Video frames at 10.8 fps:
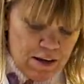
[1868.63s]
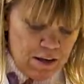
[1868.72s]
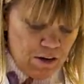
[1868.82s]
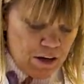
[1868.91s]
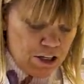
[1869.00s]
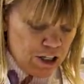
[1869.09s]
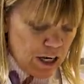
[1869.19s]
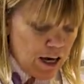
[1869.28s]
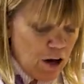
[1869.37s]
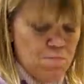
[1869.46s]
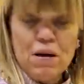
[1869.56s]
You can check
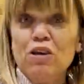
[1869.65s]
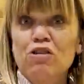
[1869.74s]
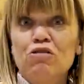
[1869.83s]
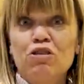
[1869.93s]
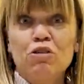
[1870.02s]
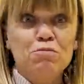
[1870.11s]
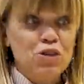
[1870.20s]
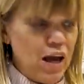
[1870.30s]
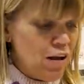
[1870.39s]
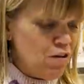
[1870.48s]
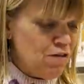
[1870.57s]
out my YouTube
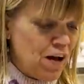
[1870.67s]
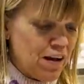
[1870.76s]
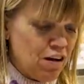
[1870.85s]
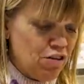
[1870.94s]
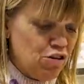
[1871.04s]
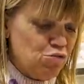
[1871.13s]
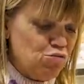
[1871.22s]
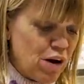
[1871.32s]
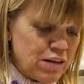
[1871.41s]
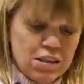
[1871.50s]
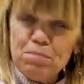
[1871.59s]
channel, find other
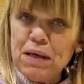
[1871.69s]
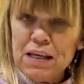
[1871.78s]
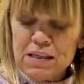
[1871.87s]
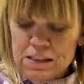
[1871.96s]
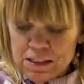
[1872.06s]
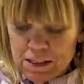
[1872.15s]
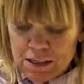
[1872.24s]
recipes